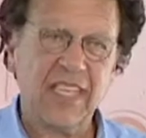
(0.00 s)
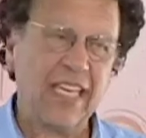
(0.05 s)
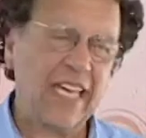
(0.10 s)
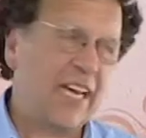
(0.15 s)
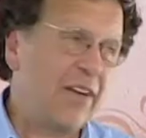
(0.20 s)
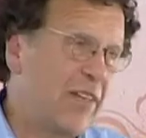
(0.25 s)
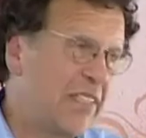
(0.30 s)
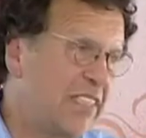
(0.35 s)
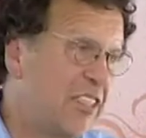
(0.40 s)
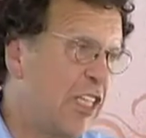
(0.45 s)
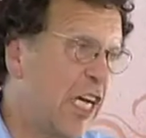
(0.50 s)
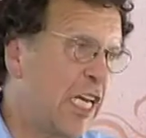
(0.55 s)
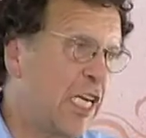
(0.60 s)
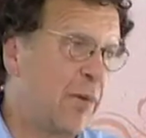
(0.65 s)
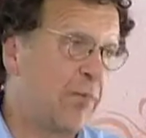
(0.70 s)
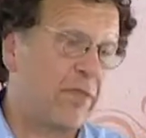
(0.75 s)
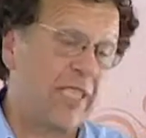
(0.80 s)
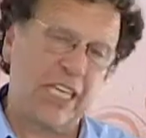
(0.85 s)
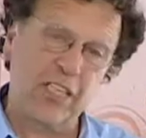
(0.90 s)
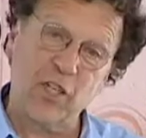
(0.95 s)
anyways, John
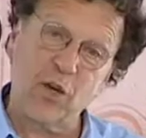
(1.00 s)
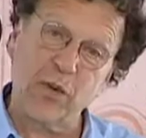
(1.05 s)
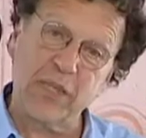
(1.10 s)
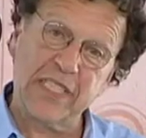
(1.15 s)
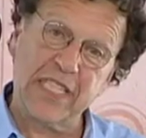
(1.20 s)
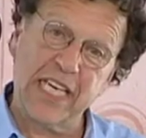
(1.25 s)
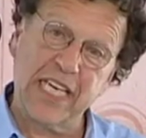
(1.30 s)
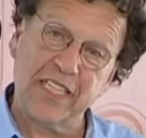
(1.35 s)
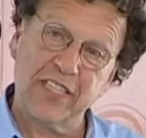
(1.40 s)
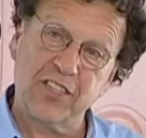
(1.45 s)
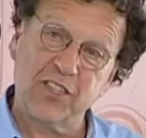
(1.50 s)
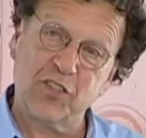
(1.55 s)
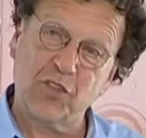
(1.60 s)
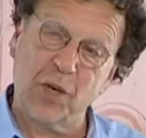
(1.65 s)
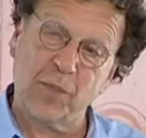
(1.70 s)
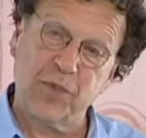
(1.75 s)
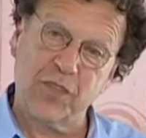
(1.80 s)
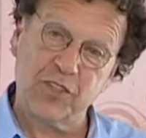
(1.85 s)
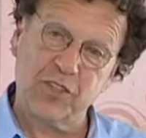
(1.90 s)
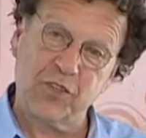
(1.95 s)
Updike always had
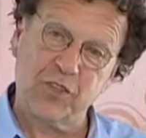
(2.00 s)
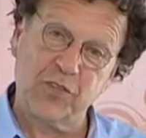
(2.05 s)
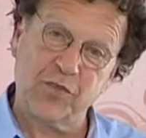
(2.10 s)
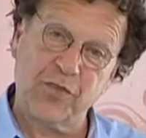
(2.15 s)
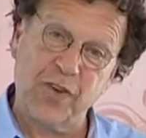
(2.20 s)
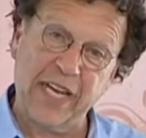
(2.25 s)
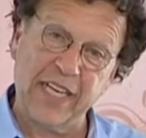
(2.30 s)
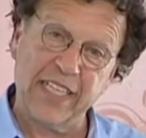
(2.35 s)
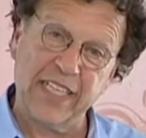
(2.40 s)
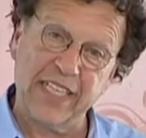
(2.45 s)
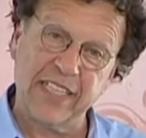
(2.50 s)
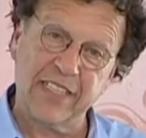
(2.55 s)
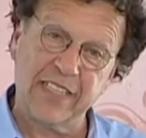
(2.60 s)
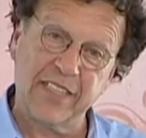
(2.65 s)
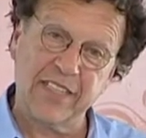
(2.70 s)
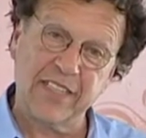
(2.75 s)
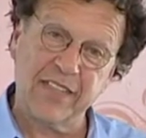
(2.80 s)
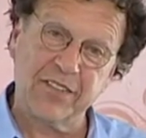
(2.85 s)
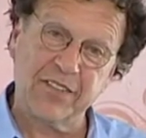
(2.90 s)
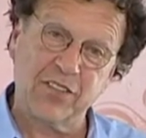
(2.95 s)
trouble finding
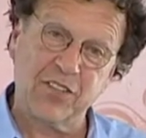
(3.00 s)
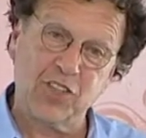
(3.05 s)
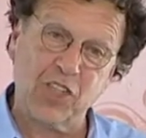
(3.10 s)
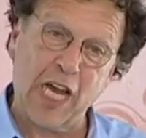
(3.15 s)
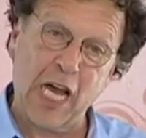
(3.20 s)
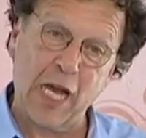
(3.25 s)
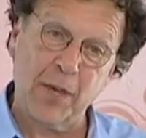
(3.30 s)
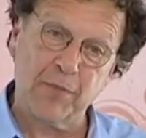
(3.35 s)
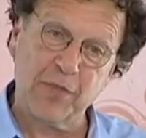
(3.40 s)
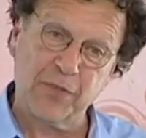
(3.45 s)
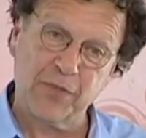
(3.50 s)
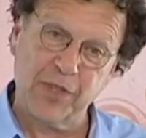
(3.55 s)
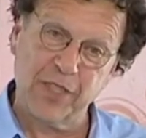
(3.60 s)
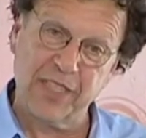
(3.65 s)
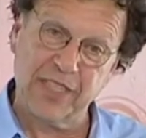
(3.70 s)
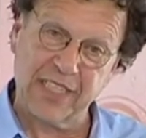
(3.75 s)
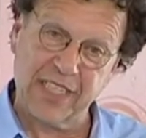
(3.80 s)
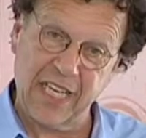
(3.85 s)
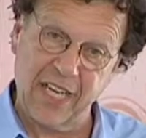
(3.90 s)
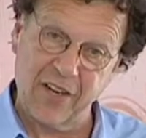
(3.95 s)
jobs for
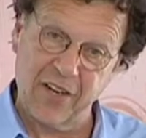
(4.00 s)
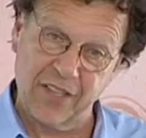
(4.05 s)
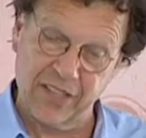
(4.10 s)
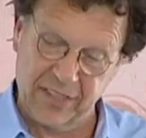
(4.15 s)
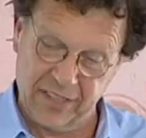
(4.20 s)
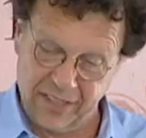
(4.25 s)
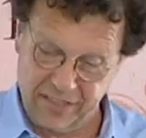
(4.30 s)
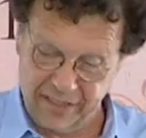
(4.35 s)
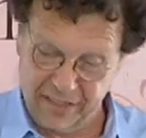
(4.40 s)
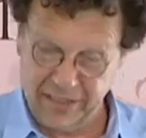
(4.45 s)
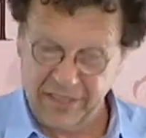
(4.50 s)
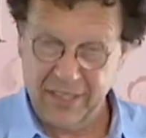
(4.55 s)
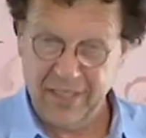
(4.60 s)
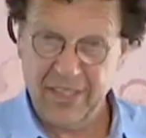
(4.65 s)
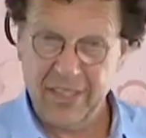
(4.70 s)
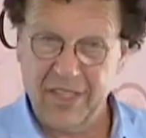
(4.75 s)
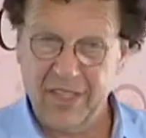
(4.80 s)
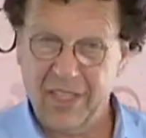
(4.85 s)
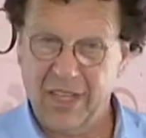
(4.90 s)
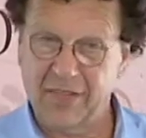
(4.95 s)
his characters.
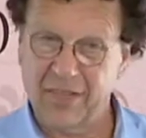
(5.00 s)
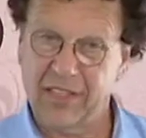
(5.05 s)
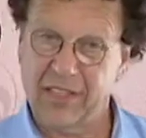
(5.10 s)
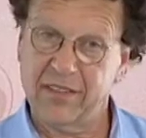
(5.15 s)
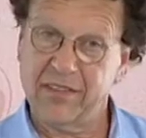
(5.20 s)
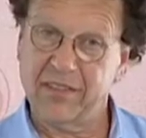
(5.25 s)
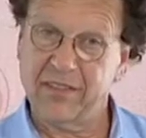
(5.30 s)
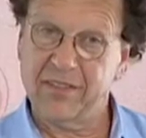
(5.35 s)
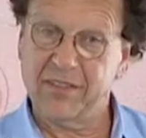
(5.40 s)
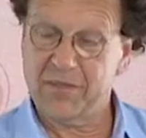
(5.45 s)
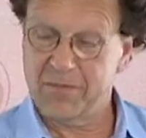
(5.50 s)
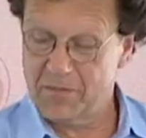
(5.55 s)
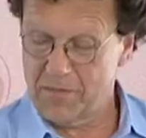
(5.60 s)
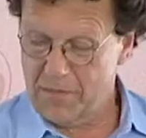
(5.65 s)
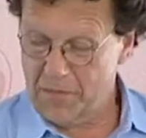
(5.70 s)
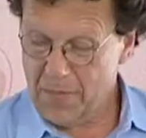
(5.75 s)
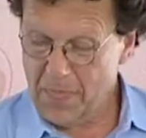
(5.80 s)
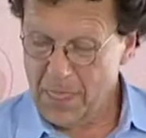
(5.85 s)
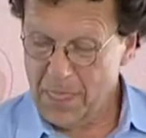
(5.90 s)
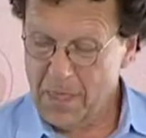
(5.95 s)
I mean,
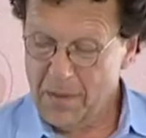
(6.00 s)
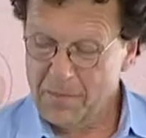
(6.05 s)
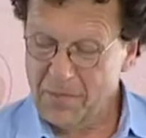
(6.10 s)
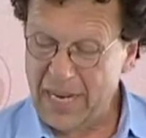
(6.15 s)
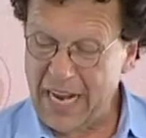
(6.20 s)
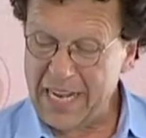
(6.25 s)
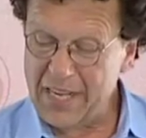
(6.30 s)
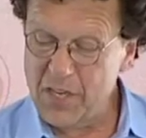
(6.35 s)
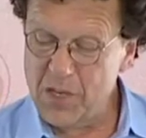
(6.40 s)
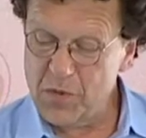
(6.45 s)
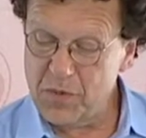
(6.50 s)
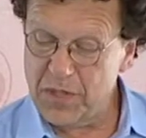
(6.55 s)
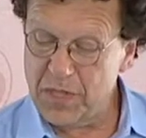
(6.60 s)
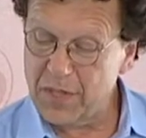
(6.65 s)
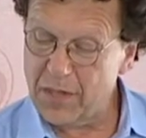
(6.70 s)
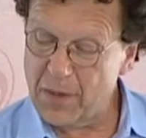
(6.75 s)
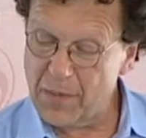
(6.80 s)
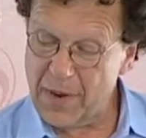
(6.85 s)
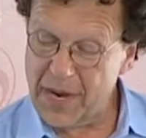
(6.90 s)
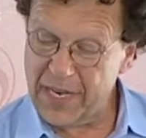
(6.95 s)
but I knew
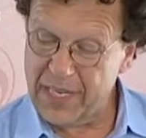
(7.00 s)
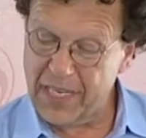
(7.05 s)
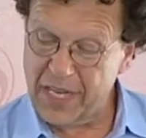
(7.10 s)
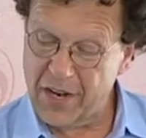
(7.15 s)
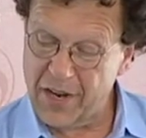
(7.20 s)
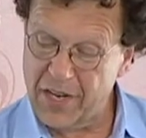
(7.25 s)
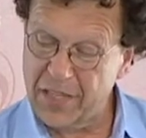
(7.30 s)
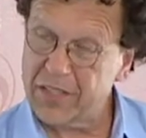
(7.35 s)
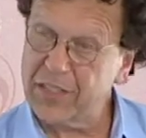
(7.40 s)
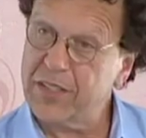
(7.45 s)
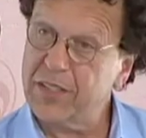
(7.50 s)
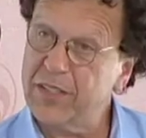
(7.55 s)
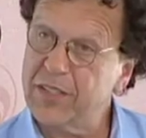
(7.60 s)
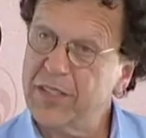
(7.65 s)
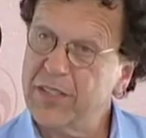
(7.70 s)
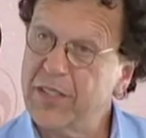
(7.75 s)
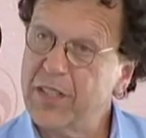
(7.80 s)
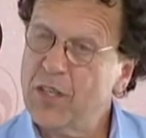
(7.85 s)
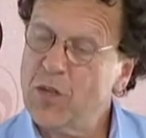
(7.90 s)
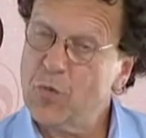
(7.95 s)
that, that my character
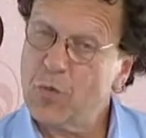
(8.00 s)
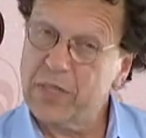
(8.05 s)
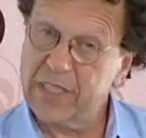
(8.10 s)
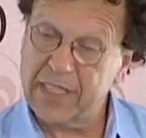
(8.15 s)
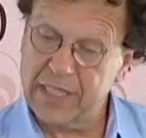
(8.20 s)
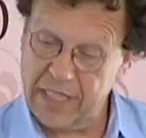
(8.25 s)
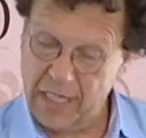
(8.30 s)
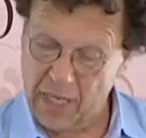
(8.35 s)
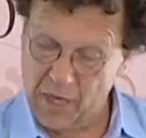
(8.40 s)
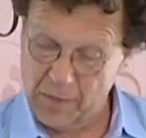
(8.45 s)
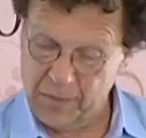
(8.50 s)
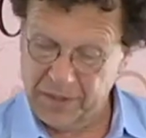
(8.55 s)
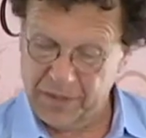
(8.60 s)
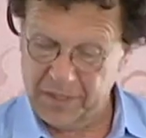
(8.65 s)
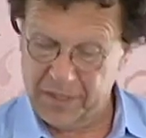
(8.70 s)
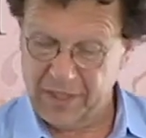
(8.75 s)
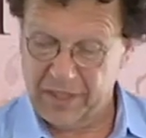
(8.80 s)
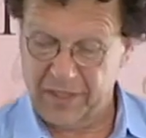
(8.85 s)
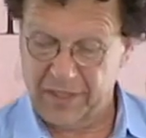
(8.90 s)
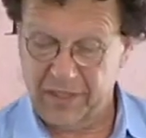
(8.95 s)
was a
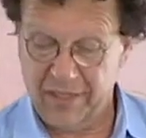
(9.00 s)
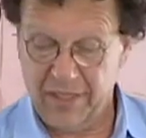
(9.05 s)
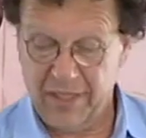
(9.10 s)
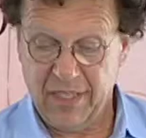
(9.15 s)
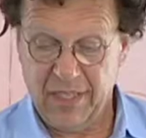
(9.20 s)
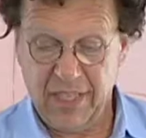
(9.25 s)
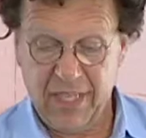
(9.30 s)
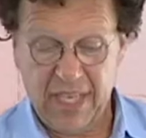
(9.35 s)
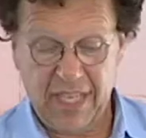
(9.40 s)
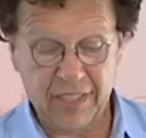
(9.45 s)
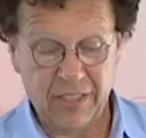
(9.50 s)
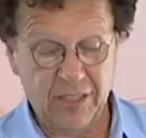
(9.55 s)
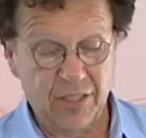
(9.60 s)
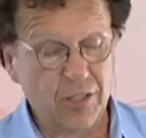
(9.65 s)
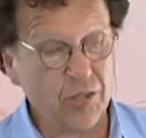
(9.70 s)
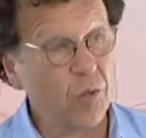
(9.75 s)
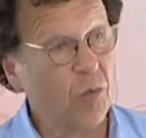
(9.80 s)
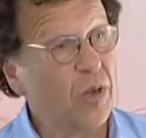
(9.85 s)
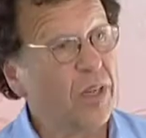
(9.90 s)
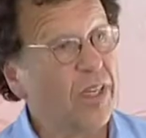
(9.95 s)
carpenter. And
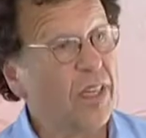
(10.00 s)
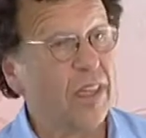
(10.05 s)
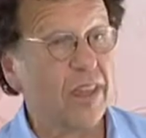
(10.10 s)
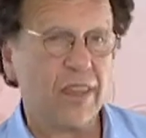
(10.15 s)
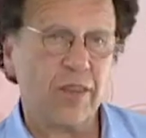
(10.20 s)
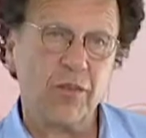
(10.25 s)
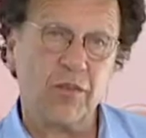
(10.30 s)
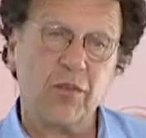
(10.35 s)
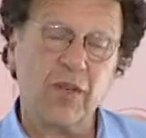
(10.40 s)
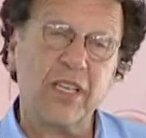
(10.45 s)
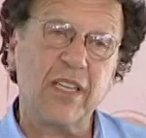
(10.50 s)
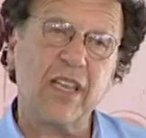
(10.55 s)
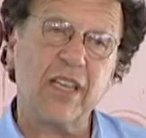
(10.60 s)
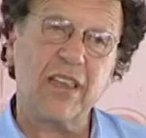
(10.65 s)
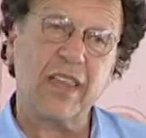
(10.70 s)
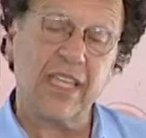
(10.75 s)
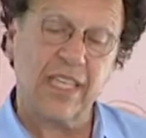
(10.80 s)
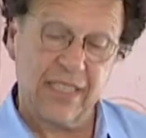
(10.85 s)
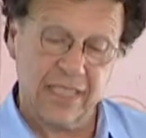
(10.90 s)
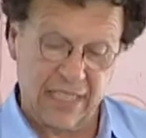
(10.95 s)
so one of, the, one of the
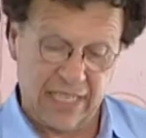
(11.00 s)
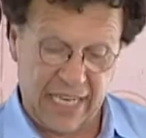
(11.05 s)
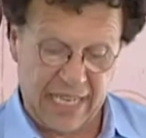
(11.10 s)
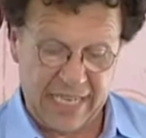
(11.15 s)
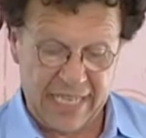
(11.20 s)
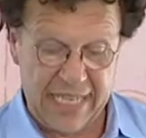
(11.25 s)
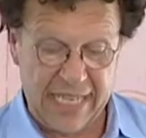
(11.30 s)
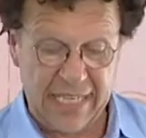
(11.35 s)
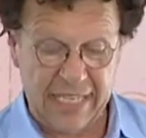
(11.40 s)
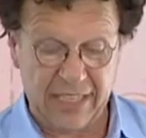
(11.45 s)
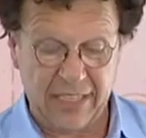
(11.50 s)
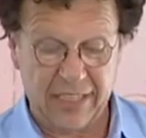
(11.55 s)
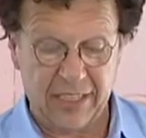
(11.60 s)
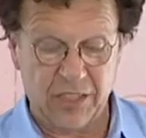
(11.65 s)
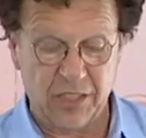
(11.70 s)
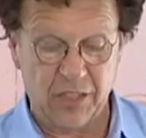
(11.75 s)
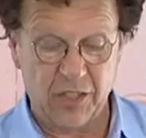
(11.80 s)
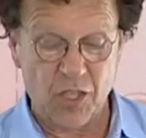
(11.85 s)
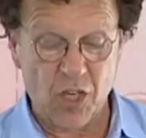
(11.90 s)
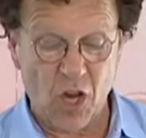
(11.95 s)
things that I needed
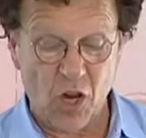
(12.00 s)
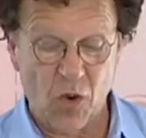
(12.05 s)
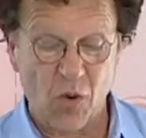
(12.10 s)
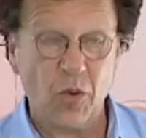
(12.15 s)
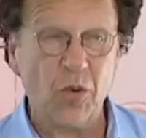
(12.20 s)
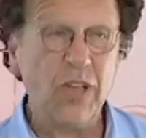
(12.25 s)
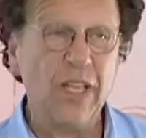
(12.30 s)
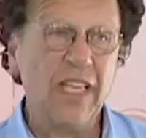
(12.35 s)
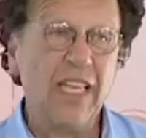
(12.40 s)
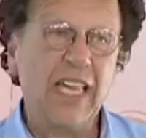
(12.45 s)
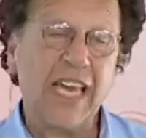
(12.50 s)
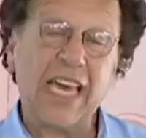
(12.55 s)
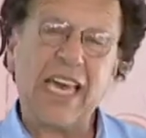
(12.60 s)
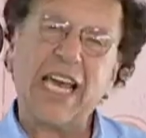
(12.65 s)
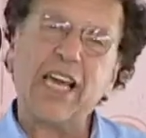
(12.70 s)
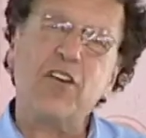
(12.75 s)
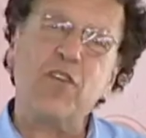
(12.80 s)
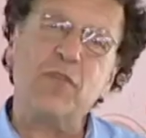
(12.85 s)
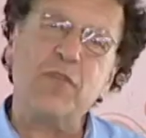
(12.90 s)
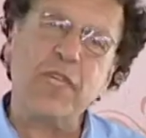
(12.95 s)
to know, and I
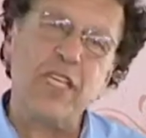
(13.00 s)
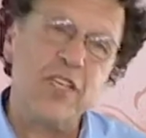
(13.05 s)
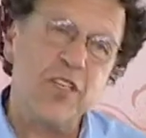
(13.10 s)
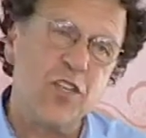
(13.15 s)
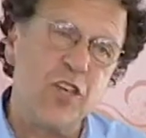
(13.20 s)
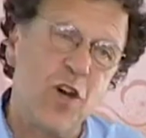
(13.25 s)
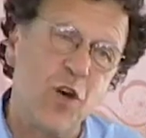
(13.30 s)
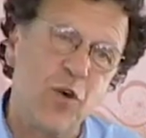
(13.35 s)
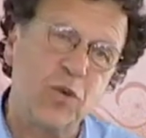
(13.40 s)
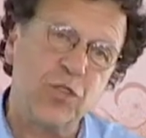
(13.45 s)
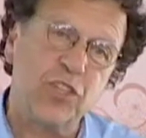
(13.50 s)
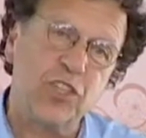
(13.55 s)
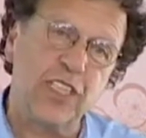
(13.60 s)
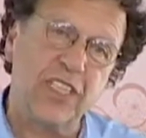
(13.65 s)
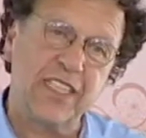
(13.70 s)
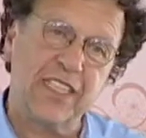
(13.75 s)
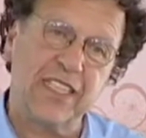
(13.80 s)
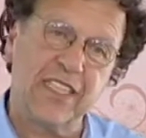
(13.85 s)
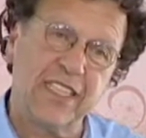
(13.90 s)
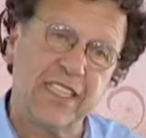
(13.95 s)
don't mean know
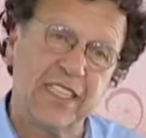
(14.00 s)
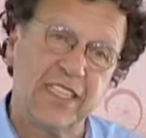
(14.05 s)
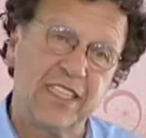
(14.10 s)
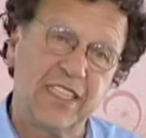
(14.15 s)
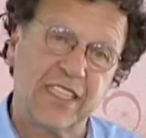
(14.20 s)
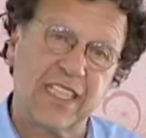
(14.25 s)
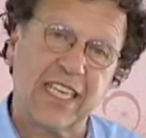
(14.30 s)
just in this